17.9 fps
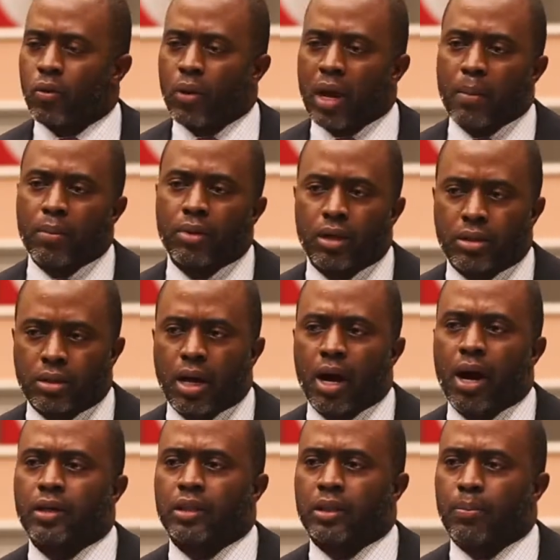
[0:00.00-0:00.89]
Rambler
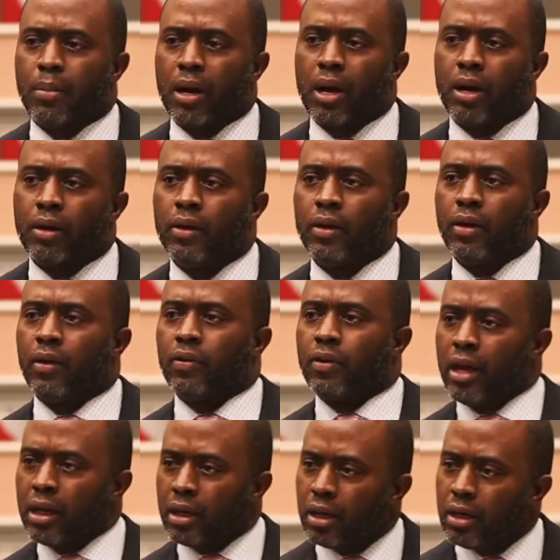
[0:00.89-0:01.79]
talked about,
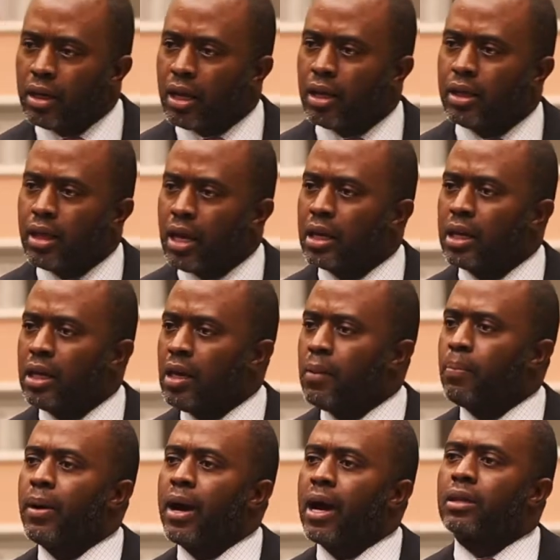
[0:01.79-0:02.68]
they can
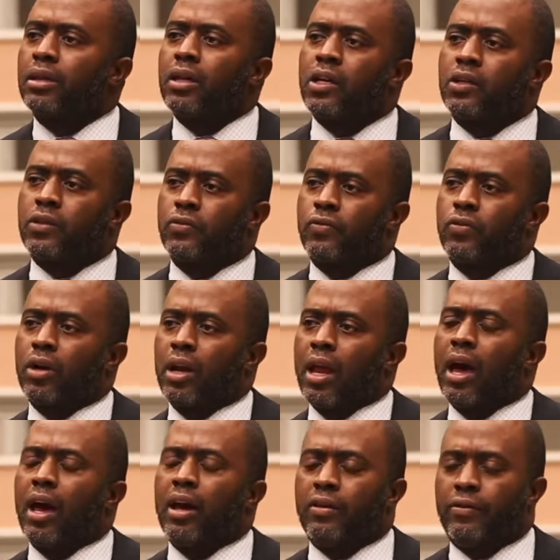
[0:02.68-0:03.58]
impact us for
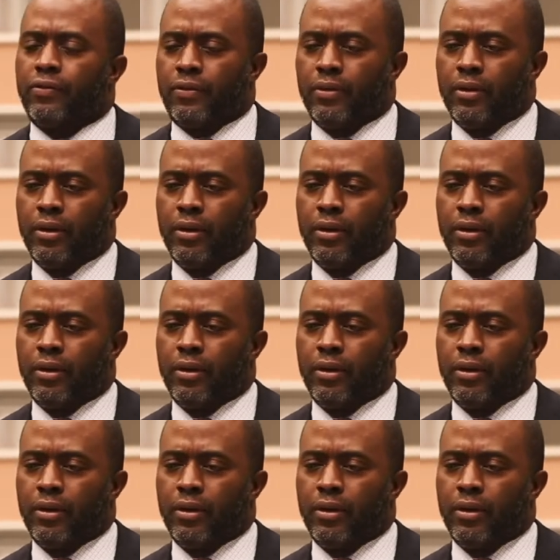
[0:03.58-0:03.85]
life.